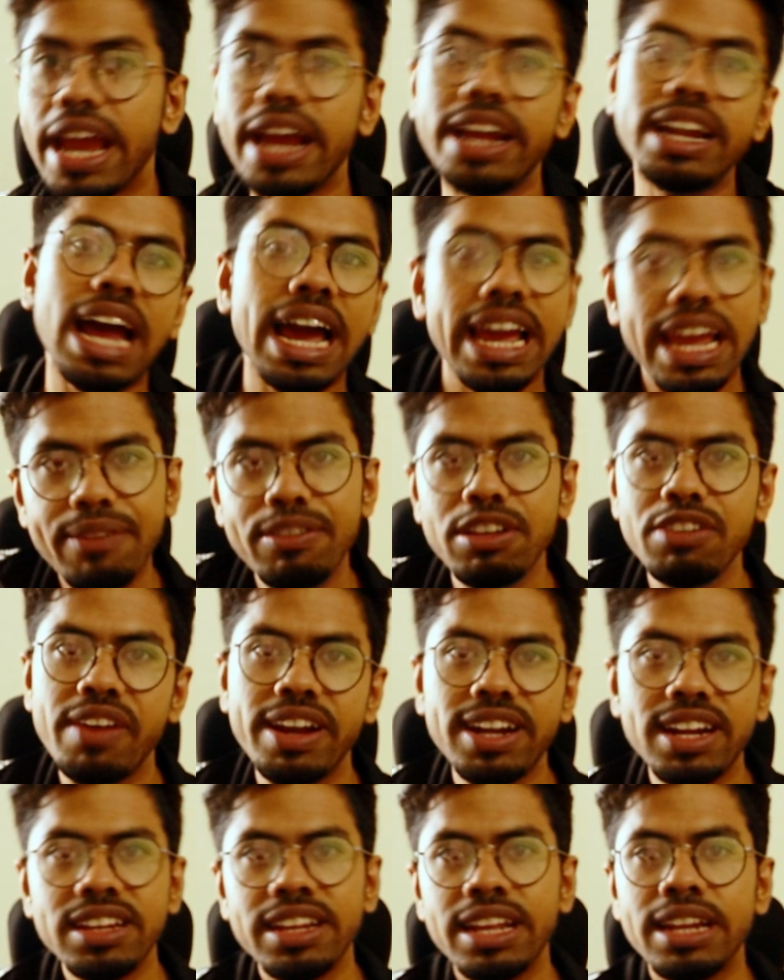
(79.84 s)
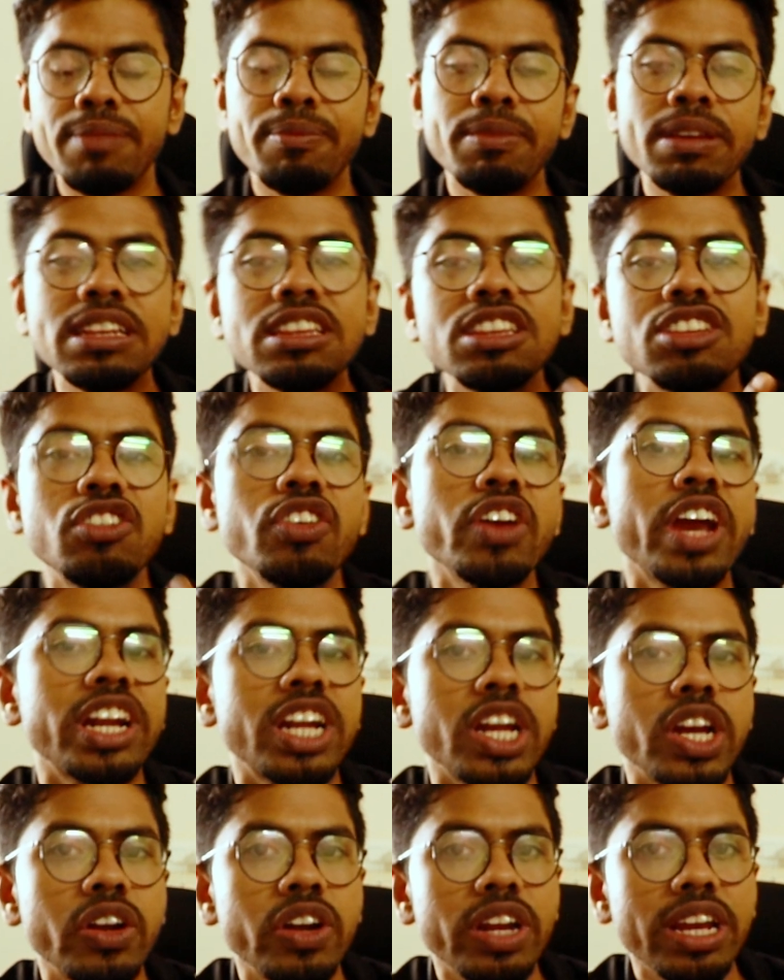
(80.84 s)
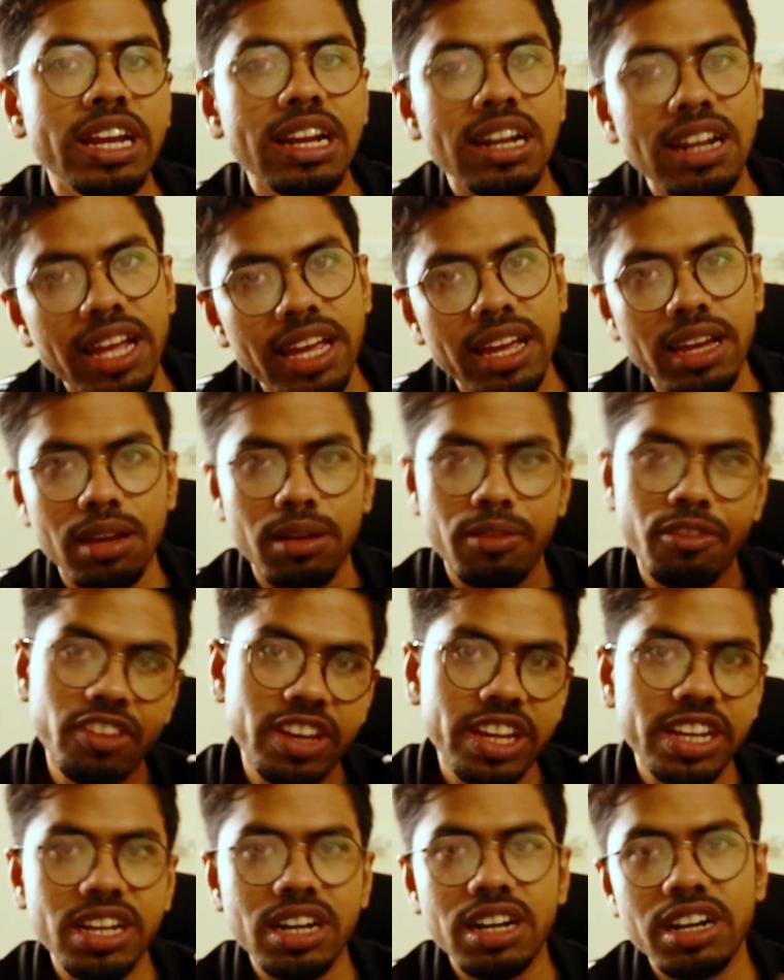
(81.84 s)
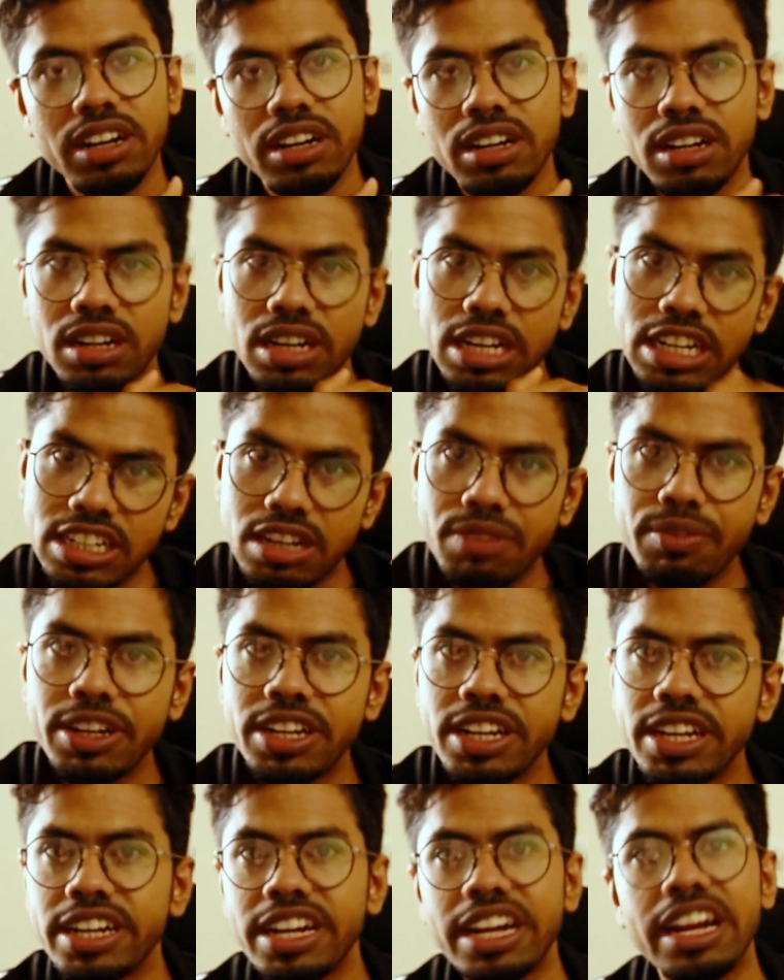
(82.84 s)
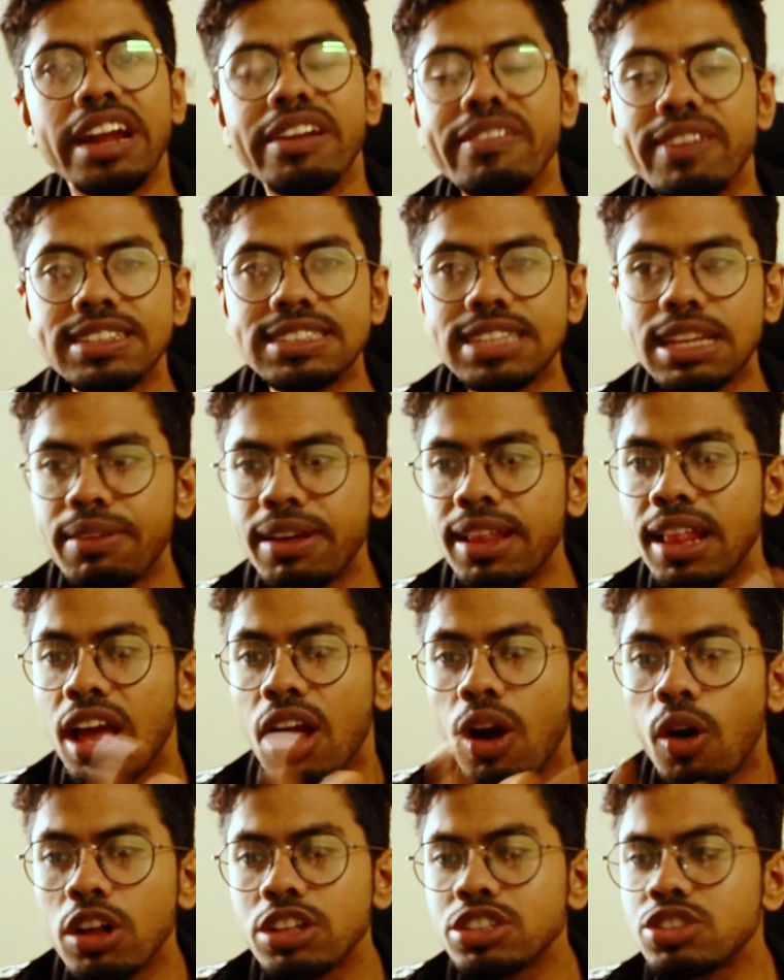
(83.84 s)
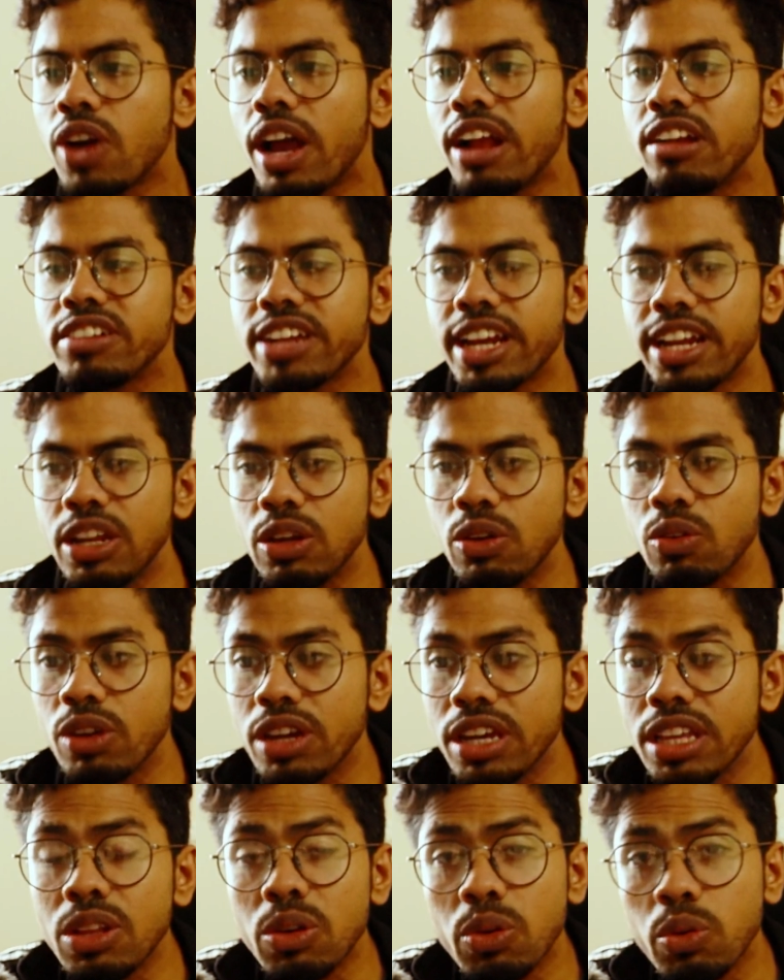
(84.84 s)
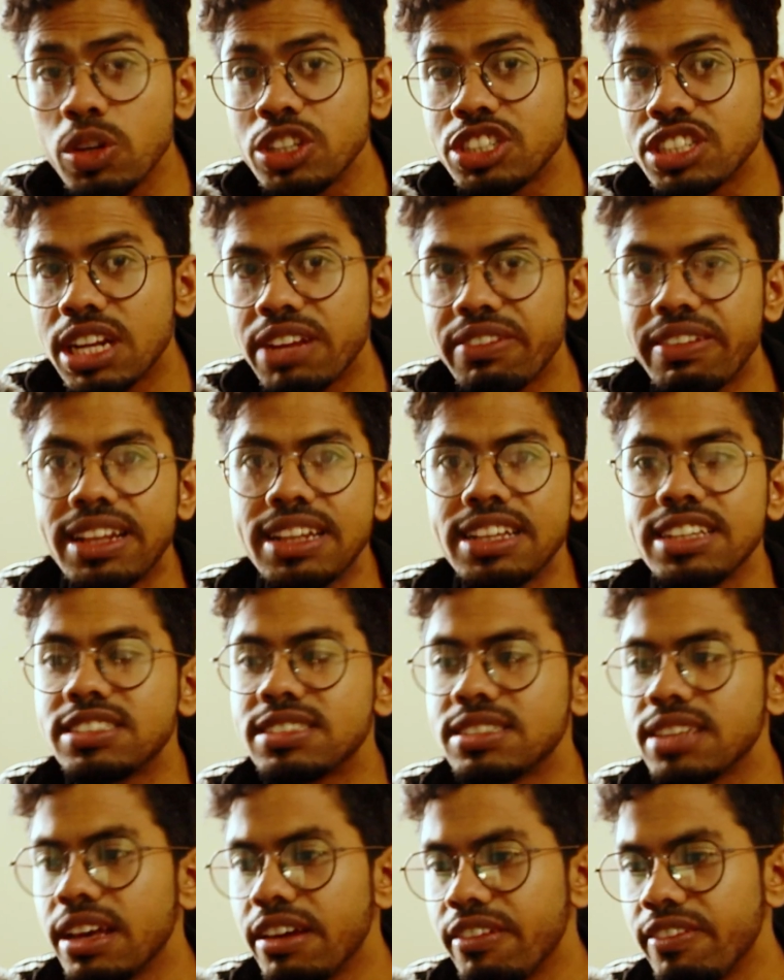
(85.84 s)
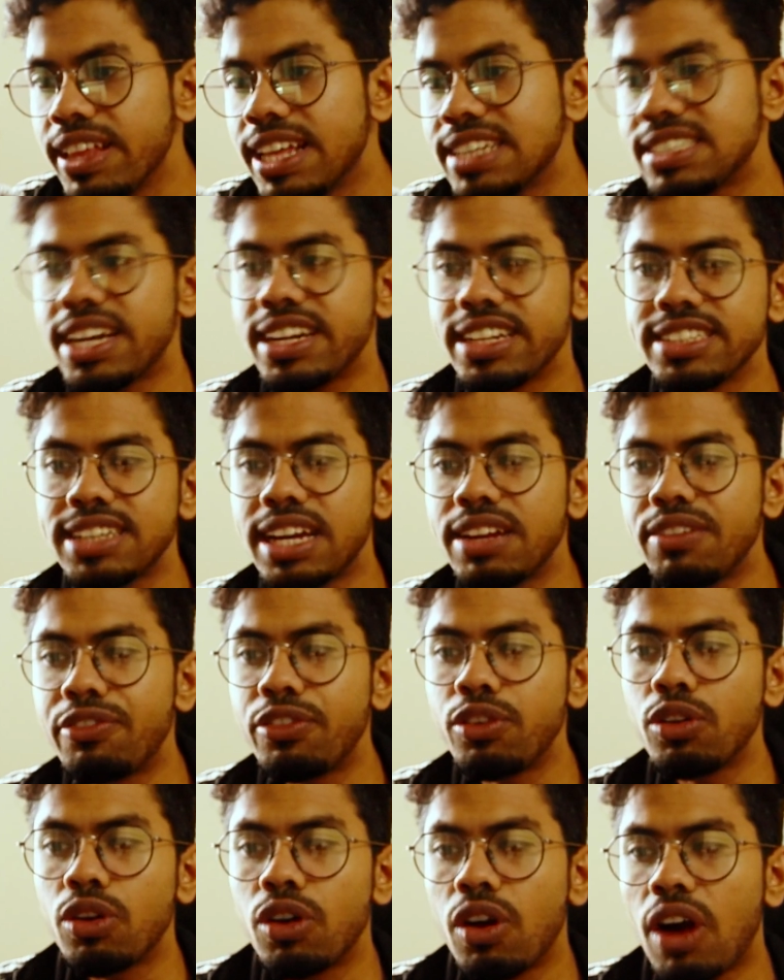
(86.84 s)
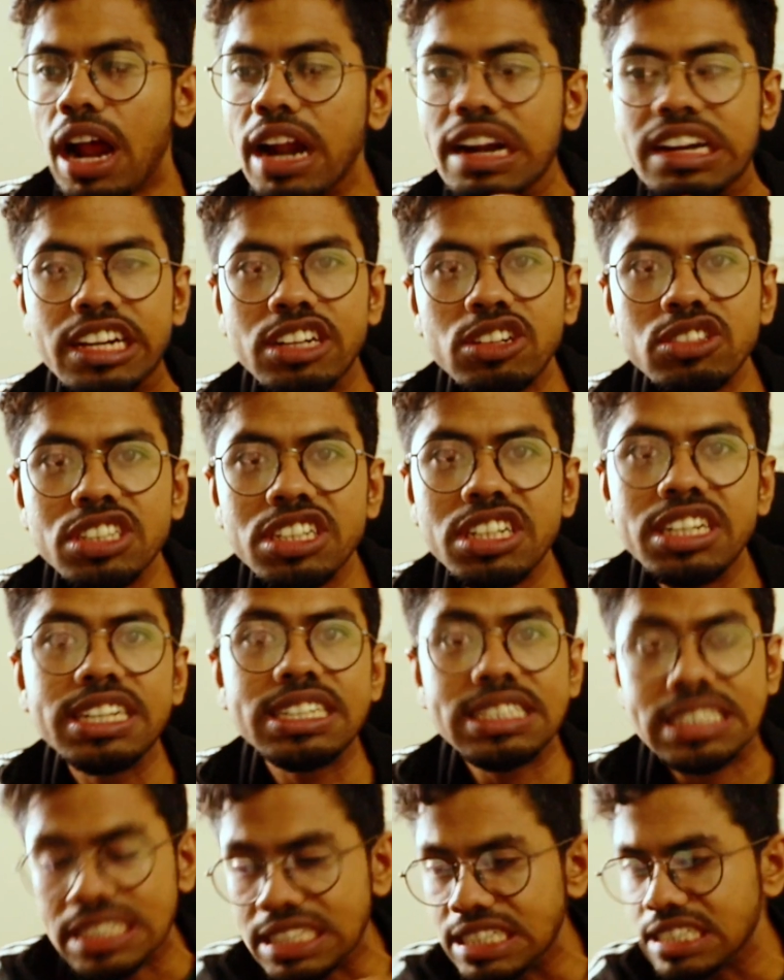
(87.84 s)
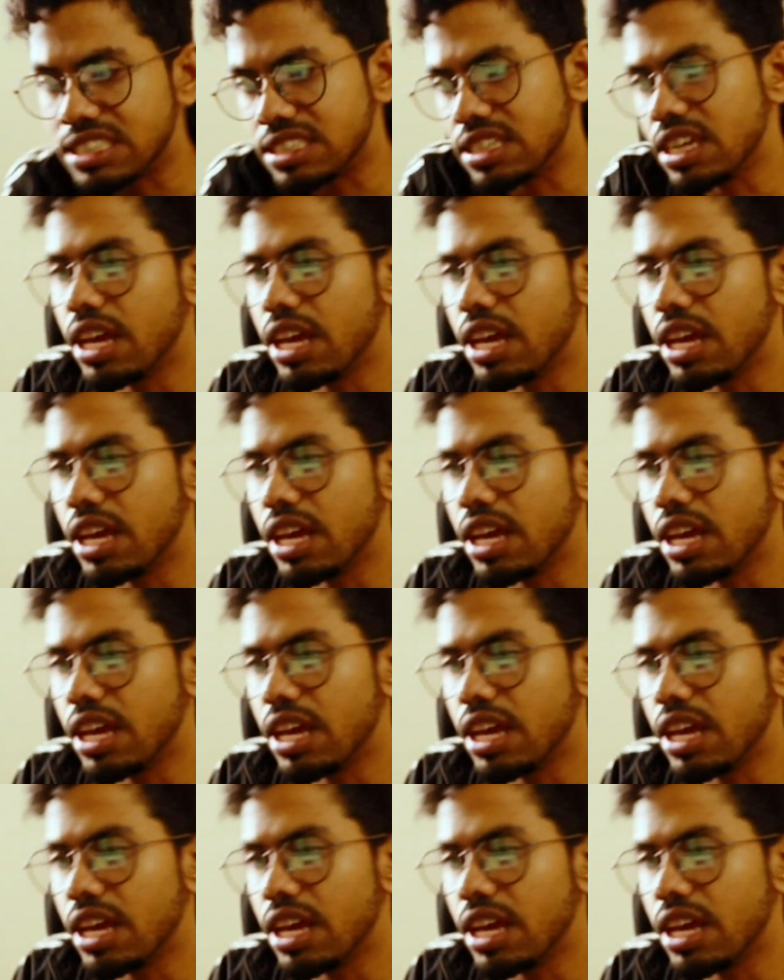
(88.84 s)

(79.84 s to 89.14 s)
And I have divided them in 3 categories, like beginner, intermediate, and advanced level. Also, I'll tell you in which level this VLSI Design Flow RTL to GTS is.